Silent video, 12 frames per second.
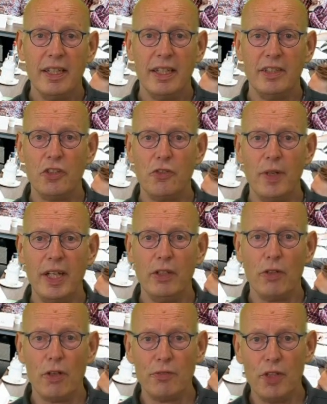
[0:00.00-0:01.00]
it's a
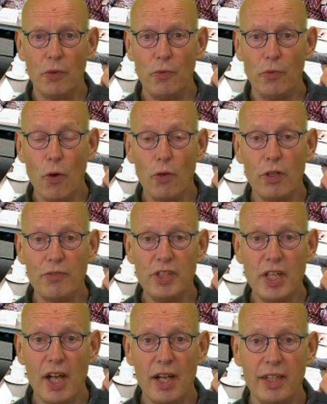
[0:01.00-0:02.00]
training of the role of
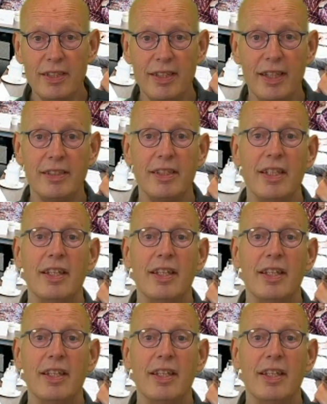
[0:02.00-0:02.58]
the architect,